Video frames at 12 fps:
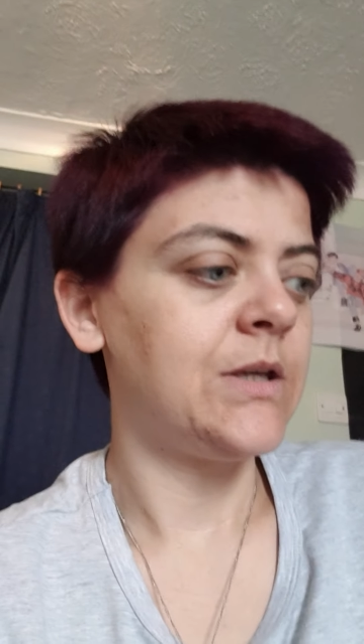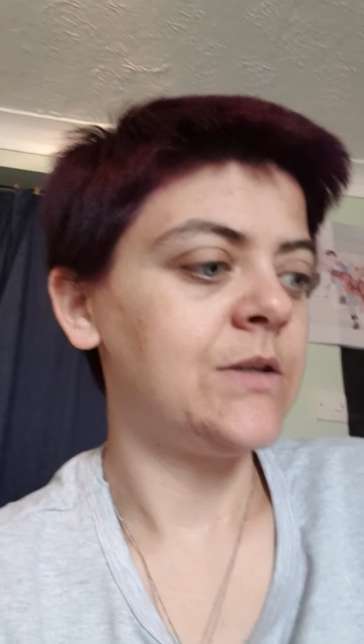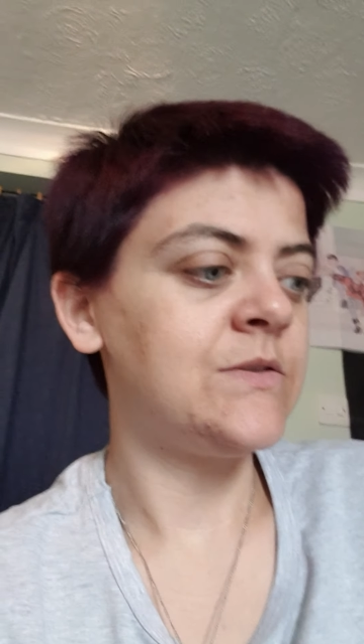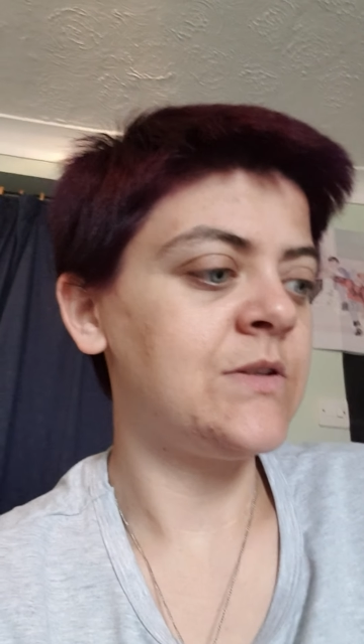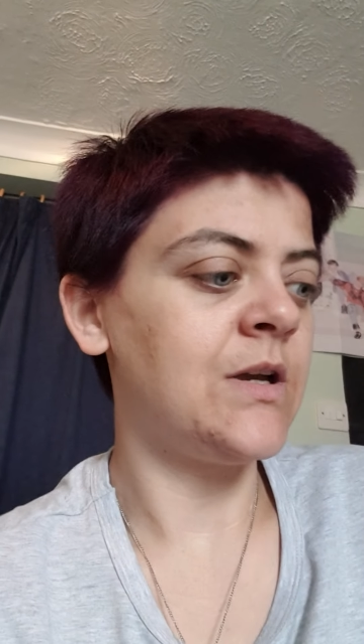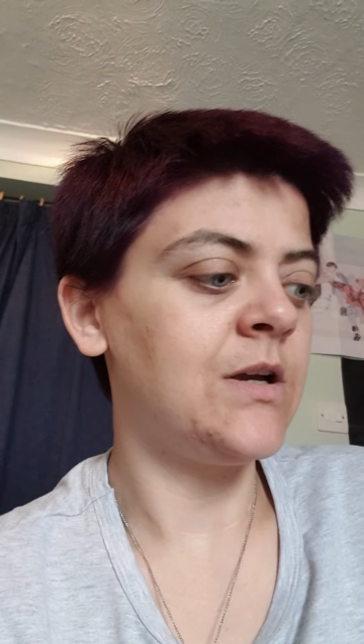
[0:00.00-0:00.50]

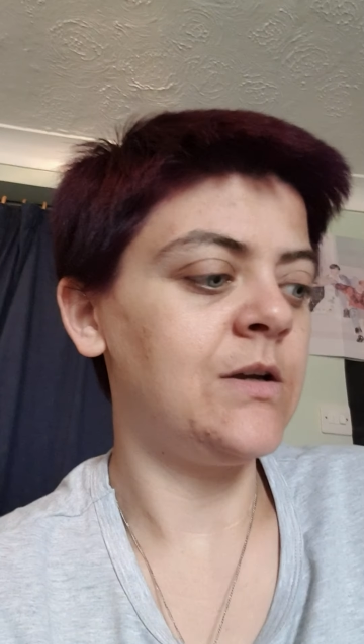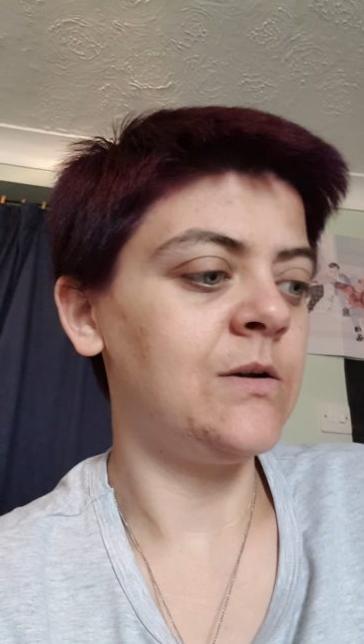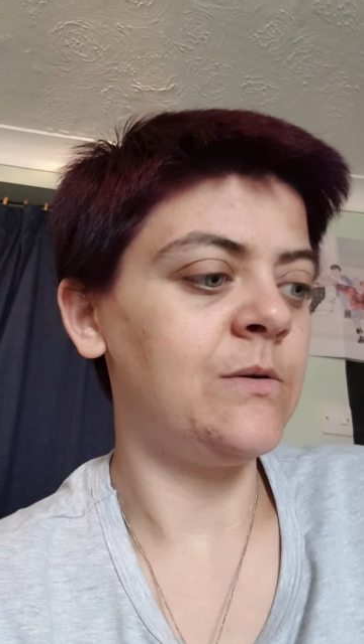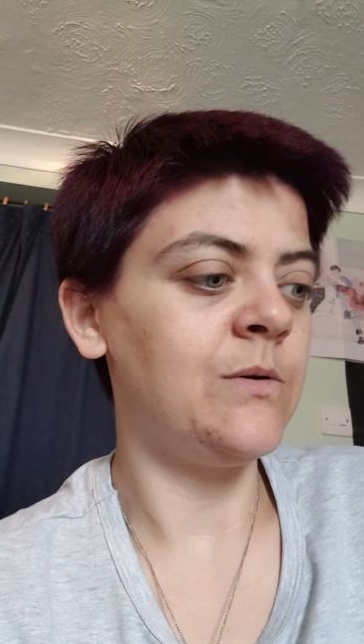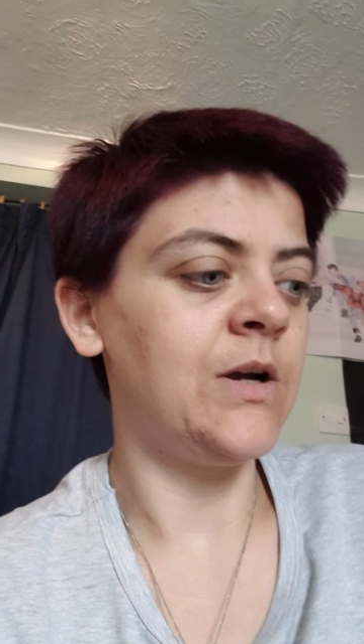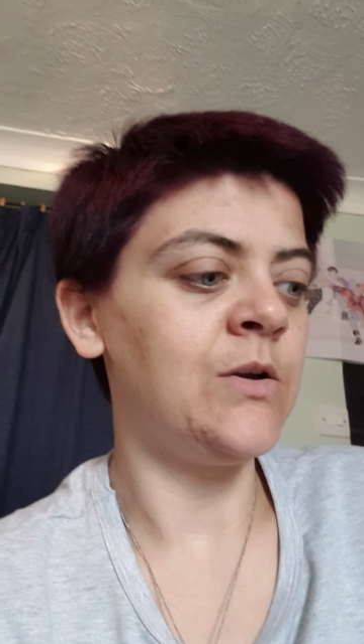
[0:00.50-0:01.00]

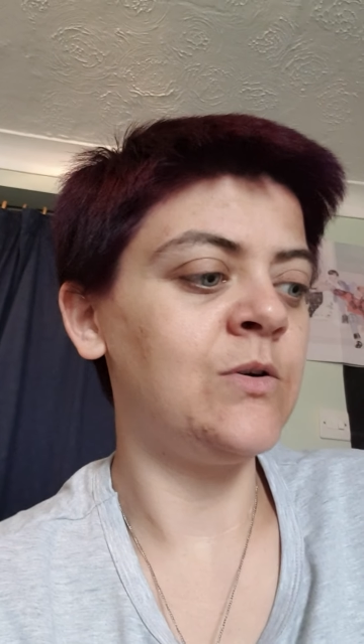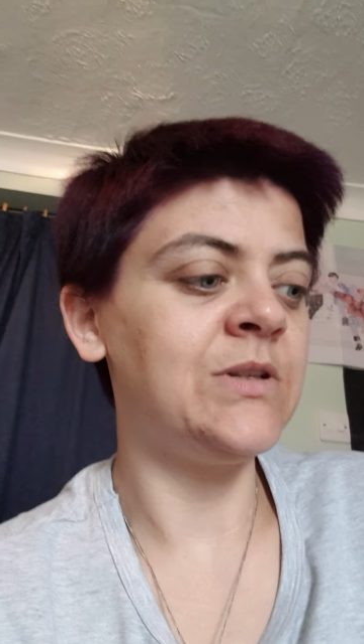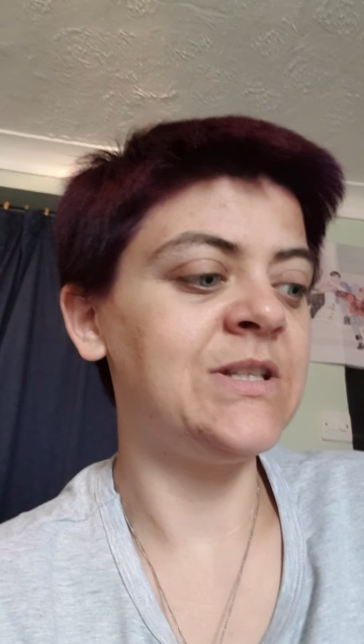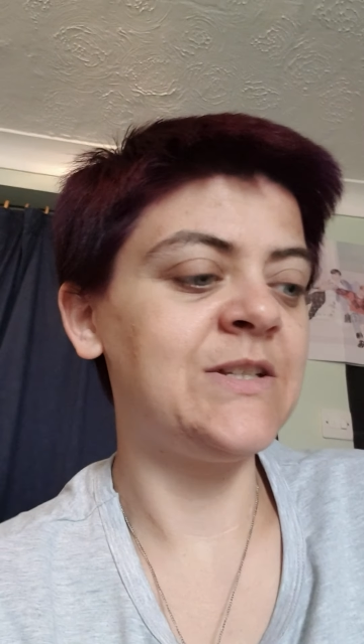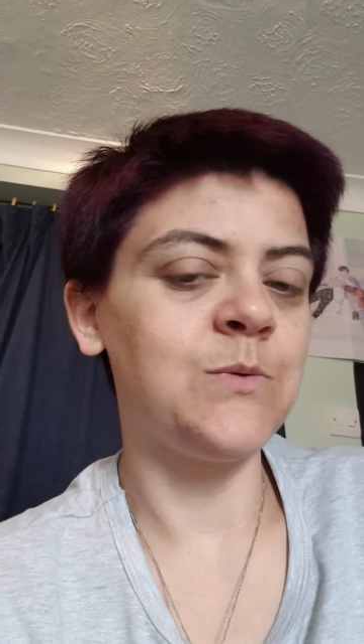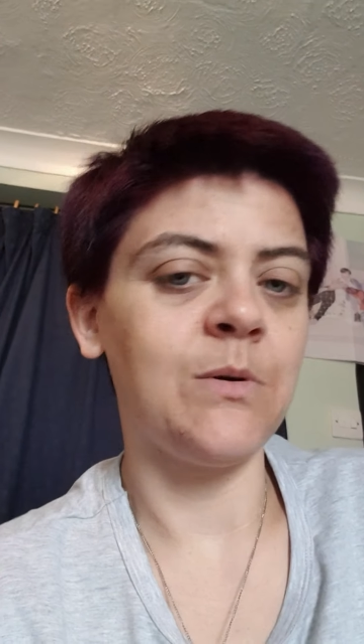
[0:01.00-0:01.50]
So I ordered
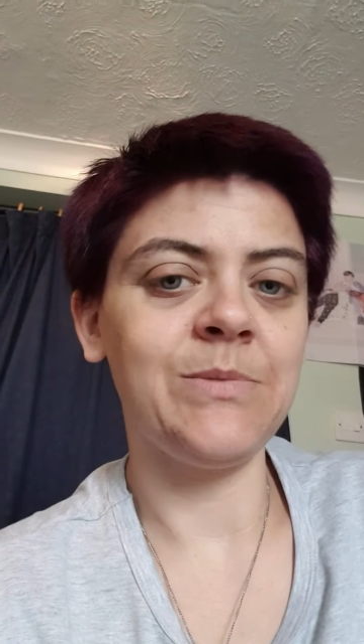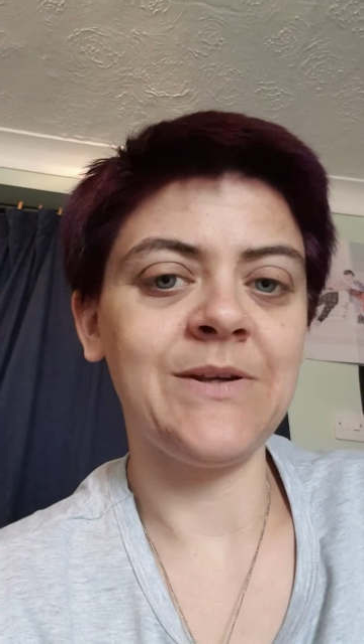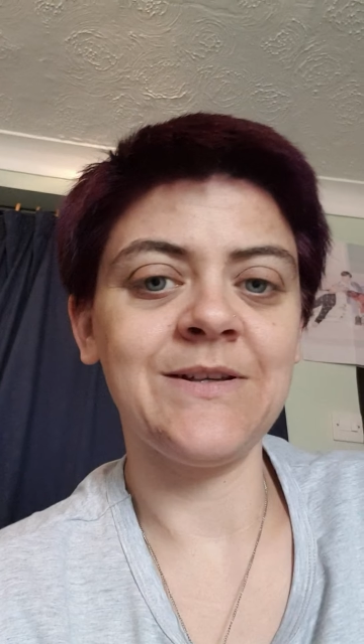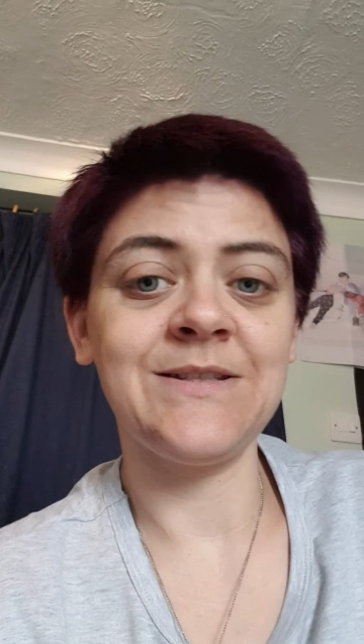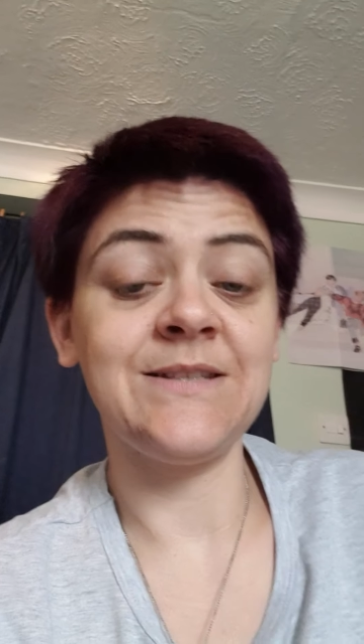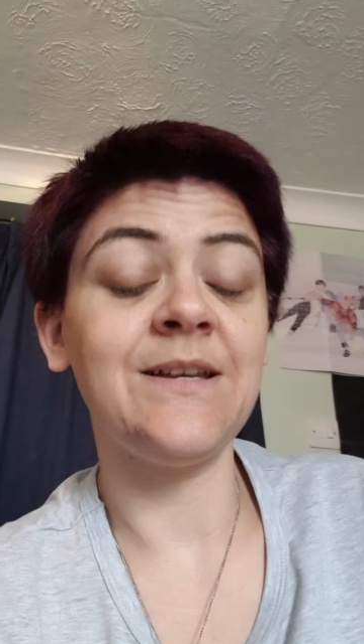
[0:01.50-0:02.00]
this one
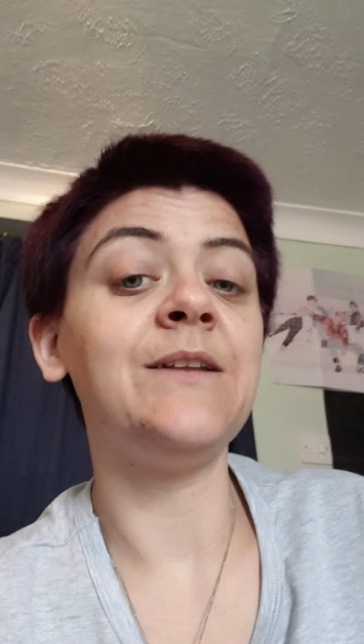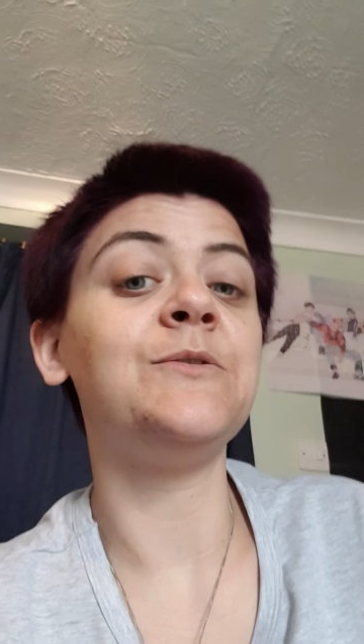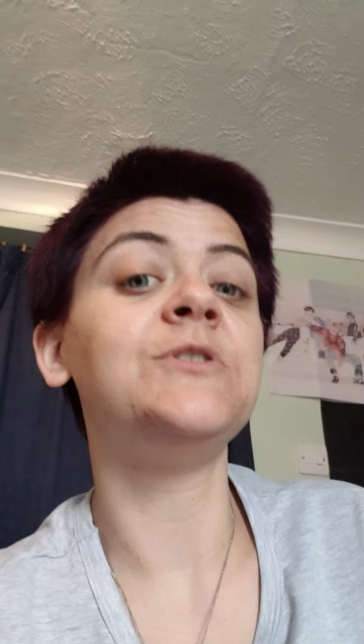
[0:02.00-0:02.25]
because it said it was